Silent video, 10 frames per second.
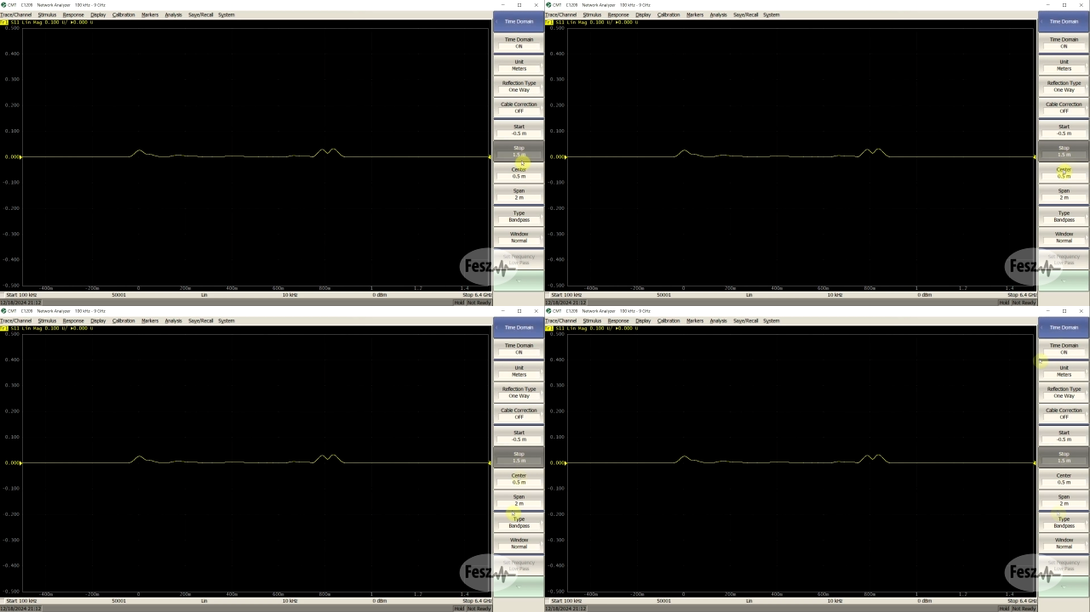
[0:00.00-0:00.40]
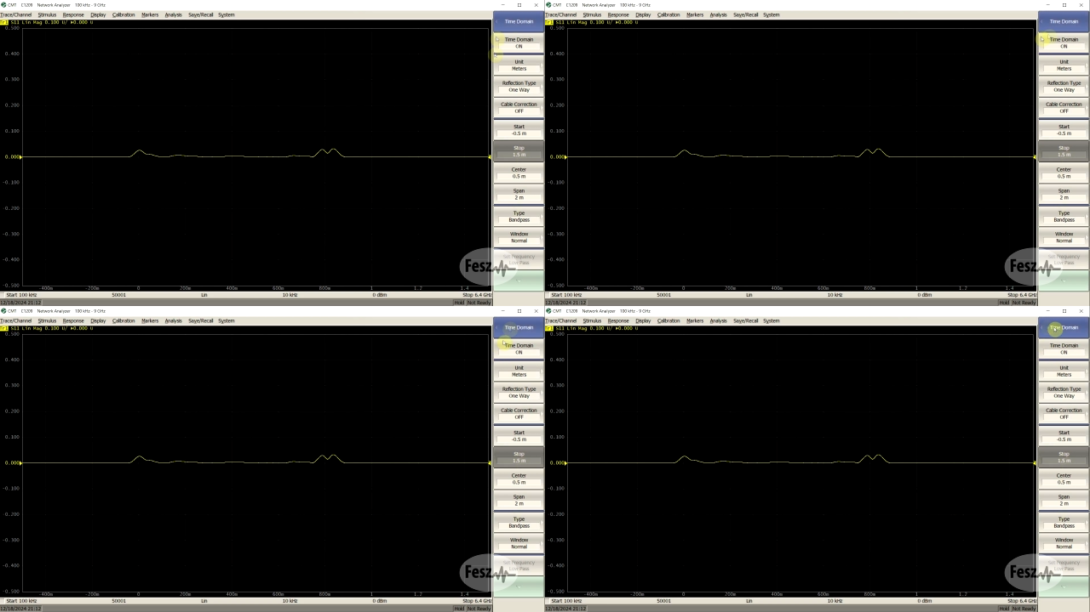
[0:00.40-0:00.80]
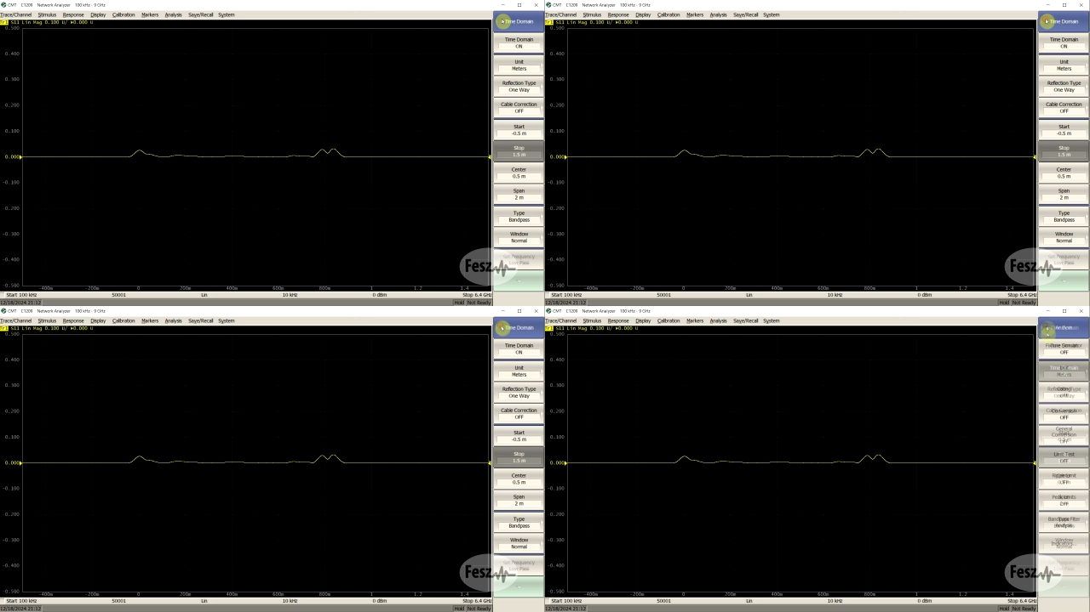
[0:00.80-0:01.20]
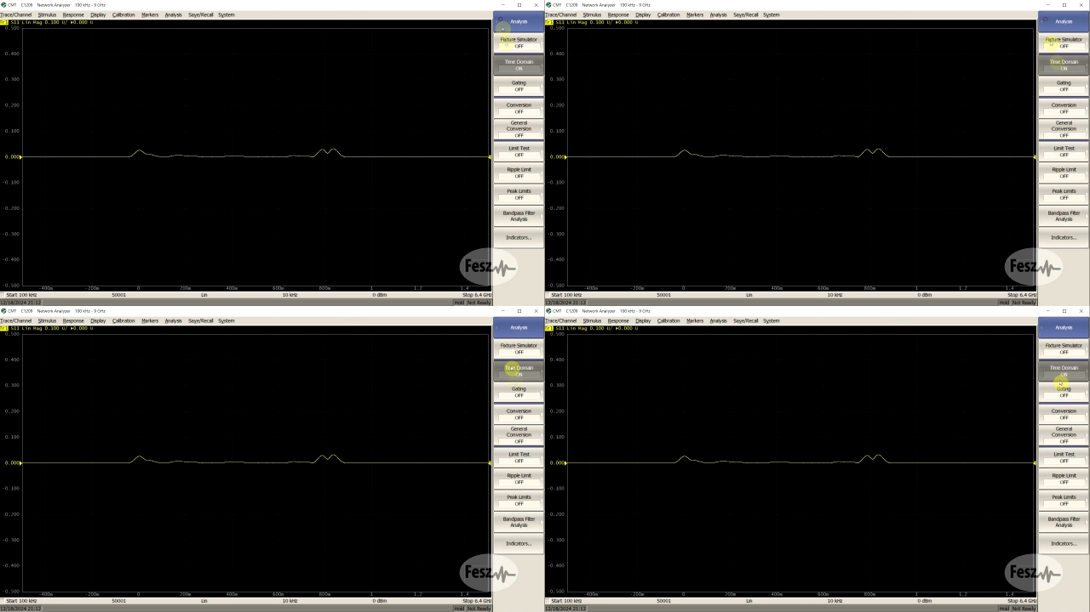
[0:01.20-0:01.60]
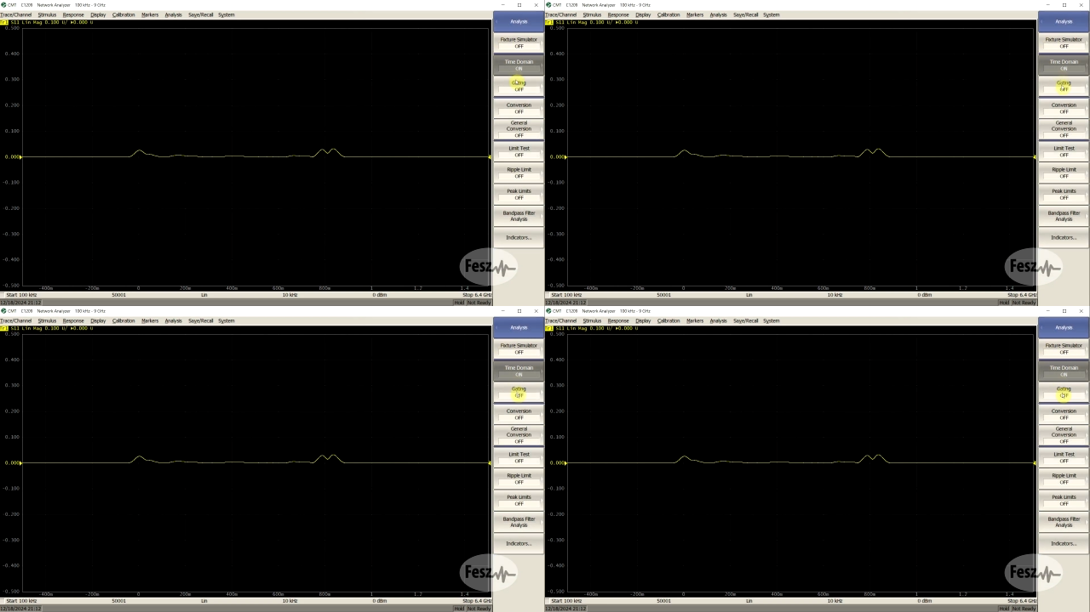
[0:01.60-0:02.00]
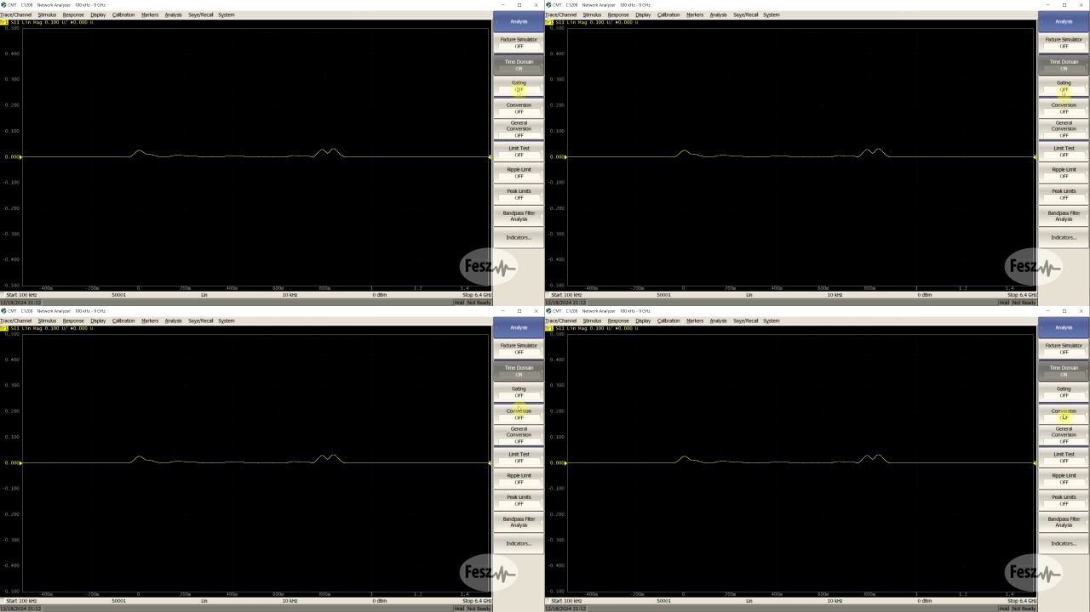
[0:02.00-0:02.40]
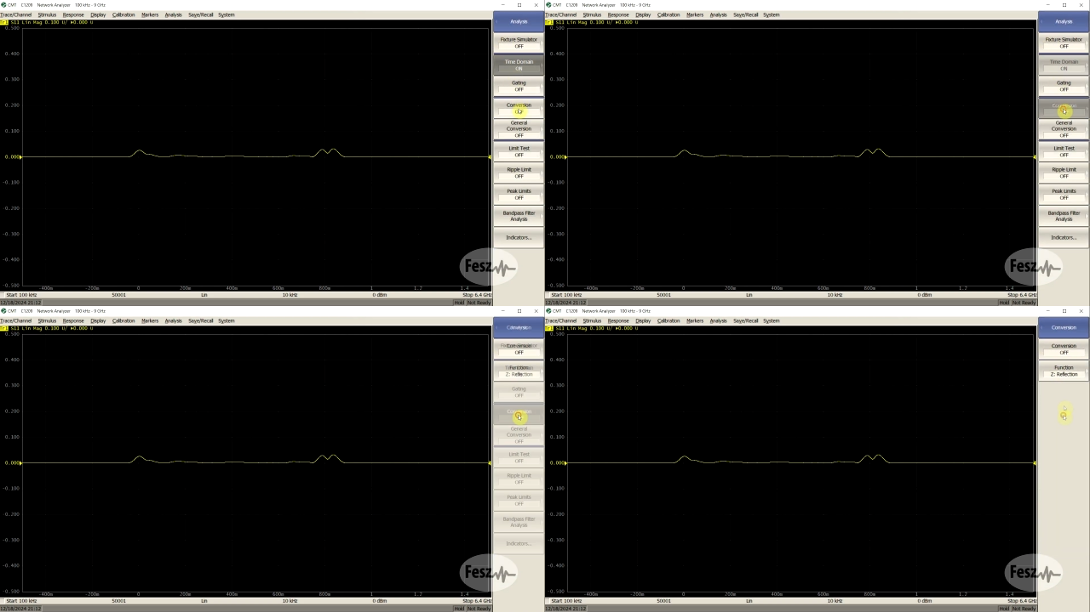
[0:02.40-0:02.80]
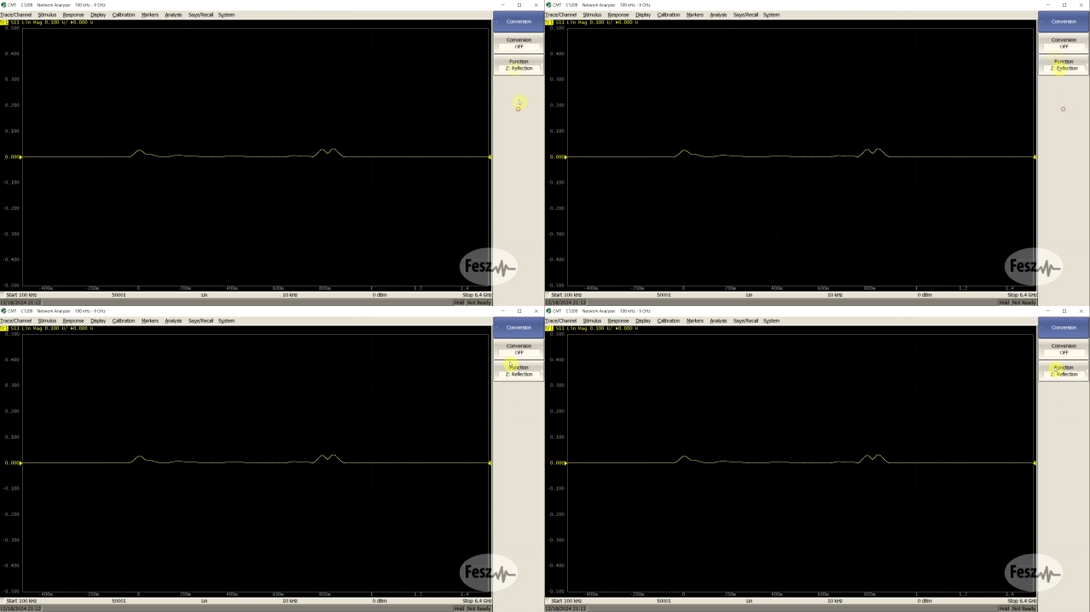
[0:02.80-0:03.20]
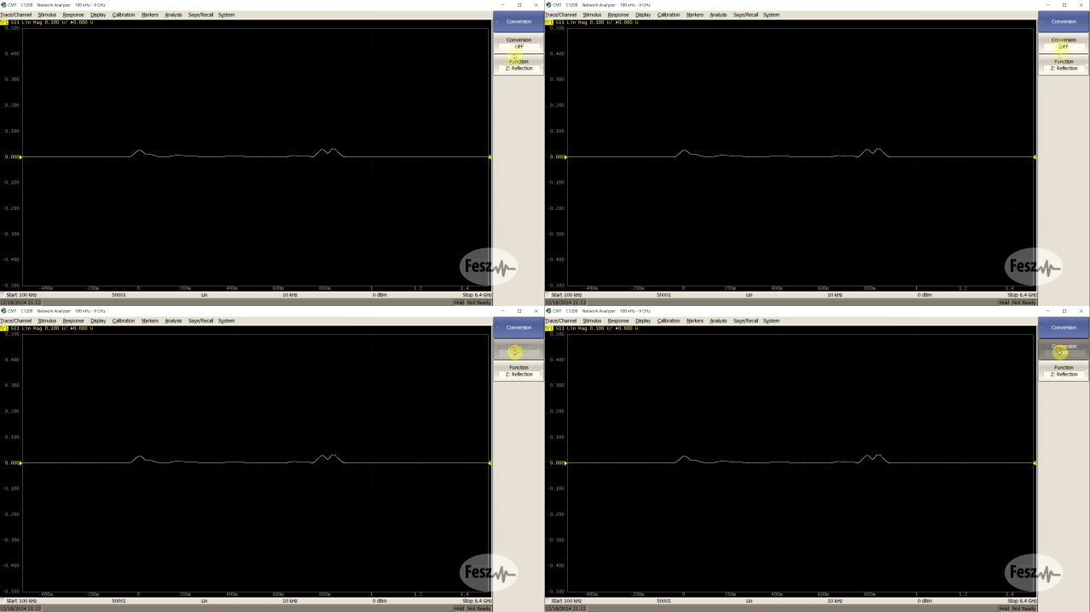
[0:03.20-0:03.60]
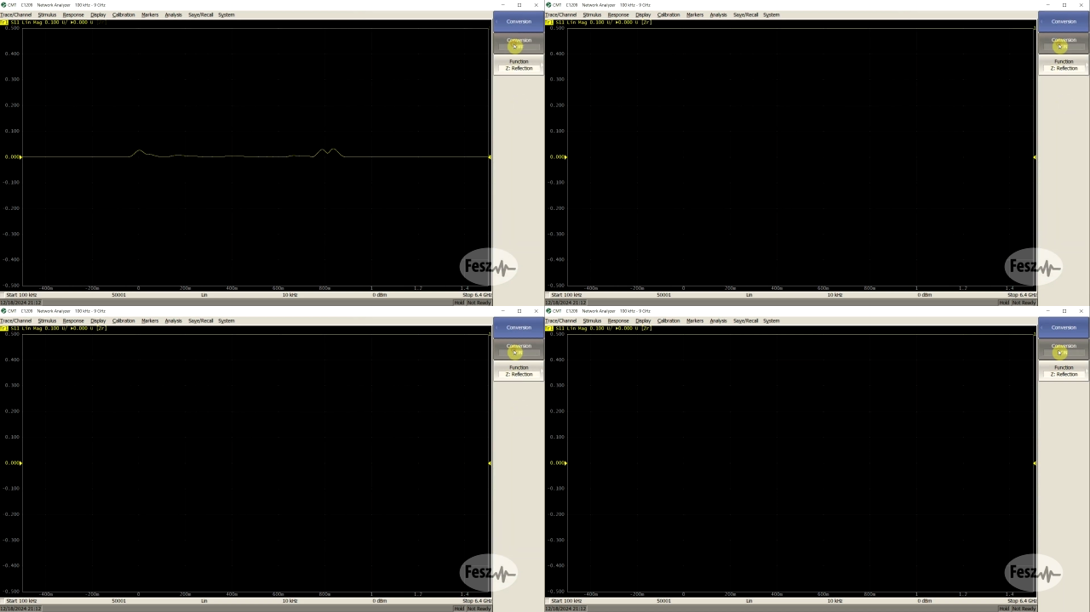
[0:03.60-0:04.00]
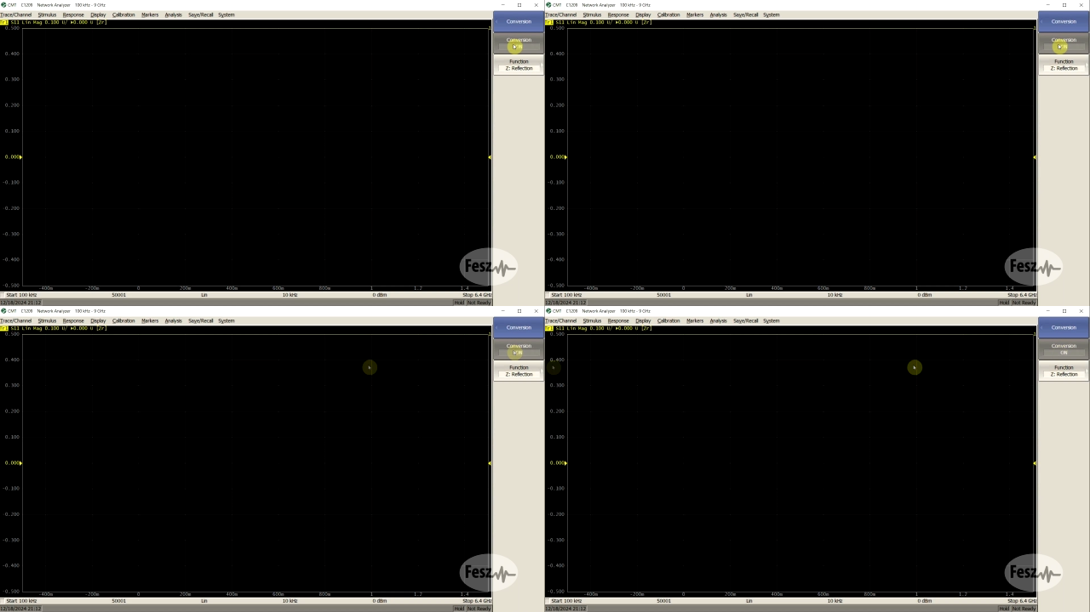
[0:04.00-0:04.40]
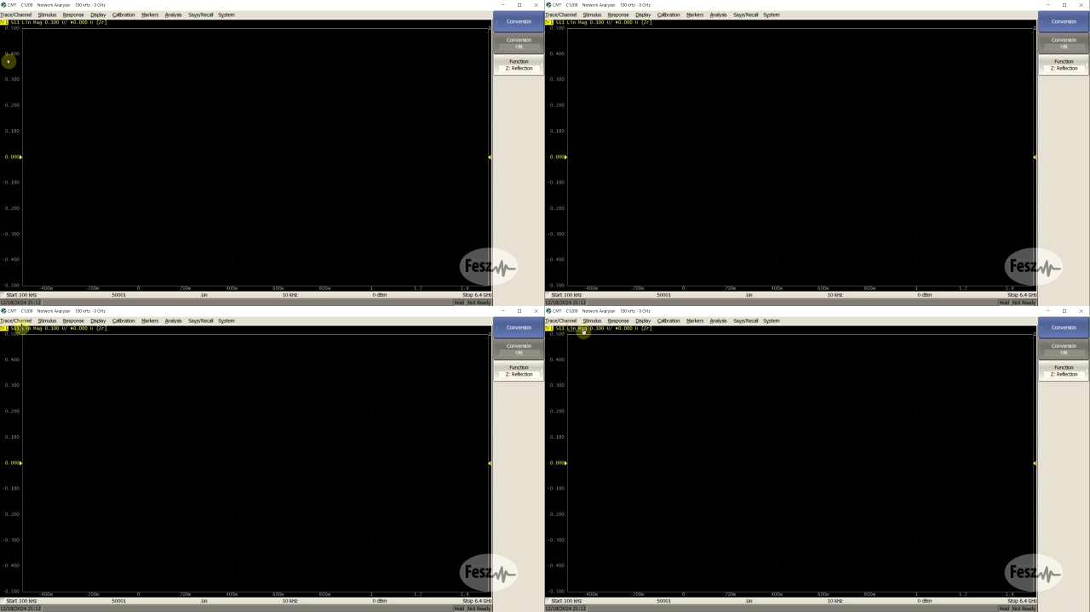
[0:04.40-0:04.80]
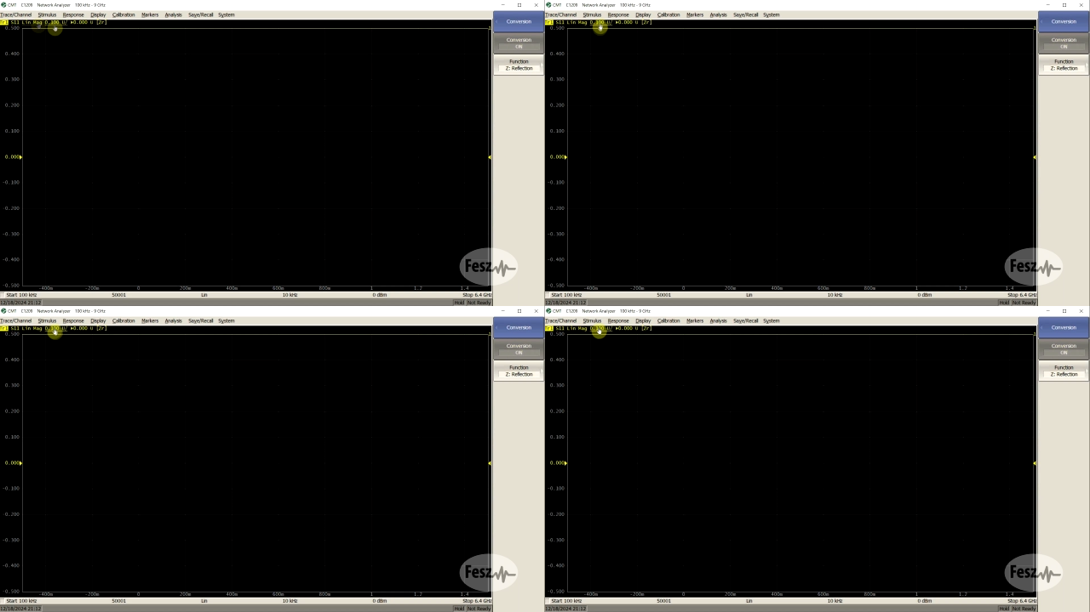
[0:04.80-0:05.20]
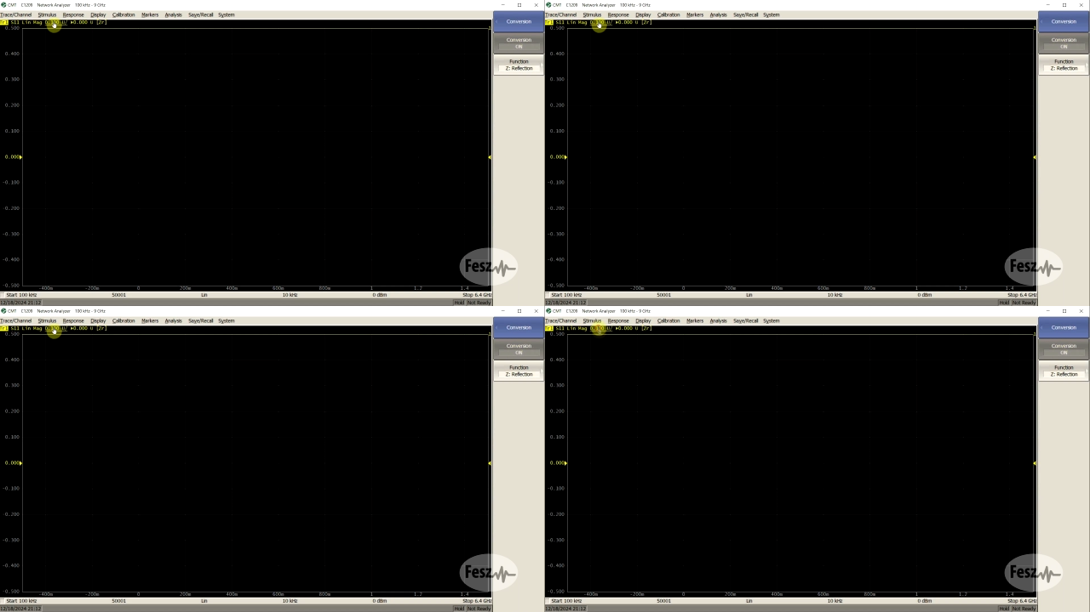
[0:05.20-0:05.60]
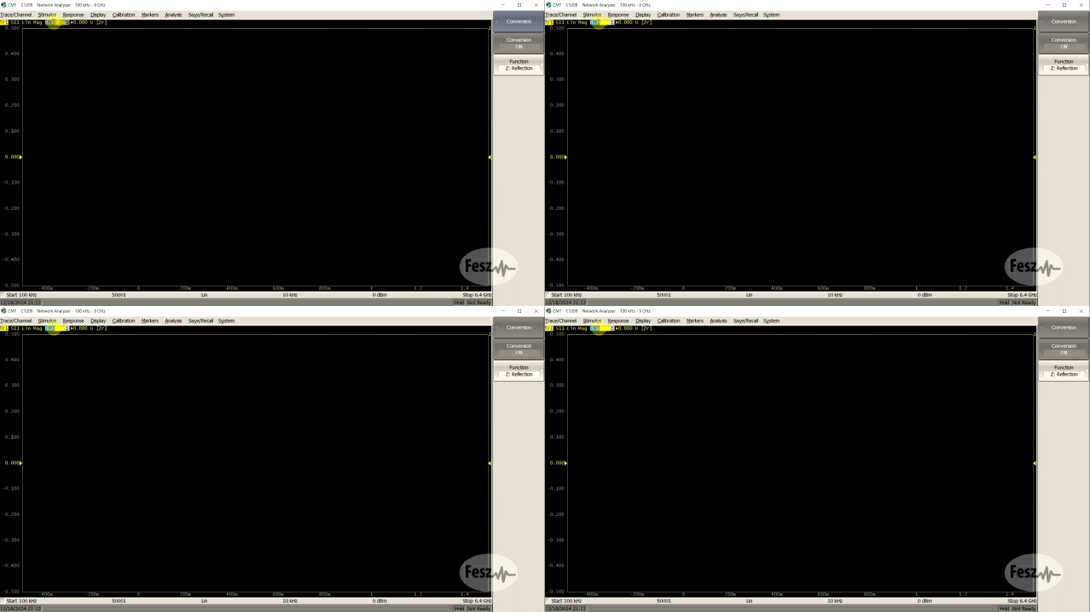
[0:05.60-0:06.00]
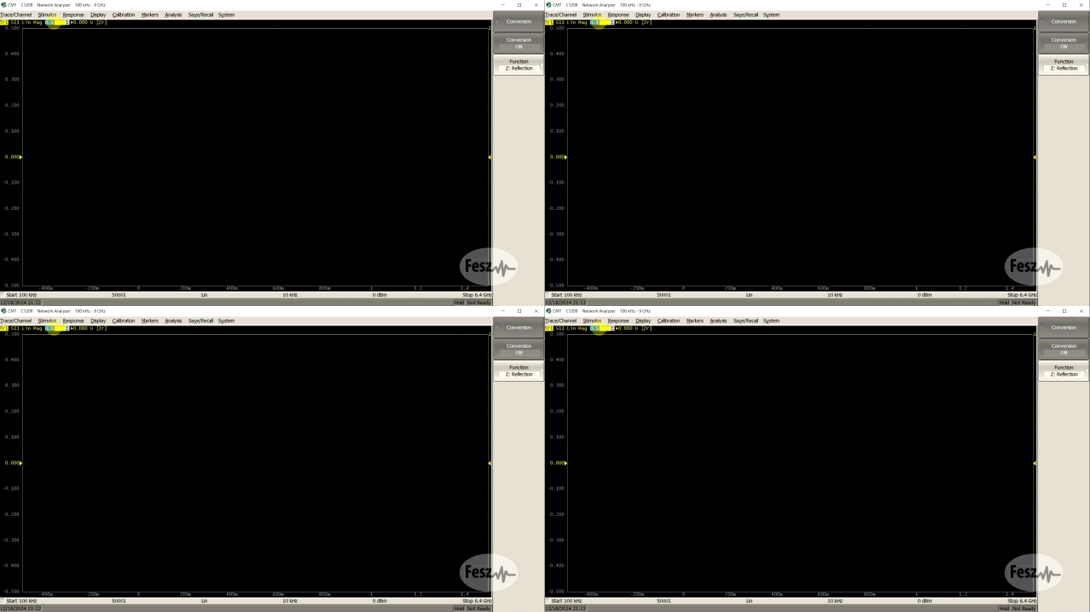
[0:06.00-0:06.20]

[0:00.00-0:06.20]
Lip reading: Nobody's mouth can be seen.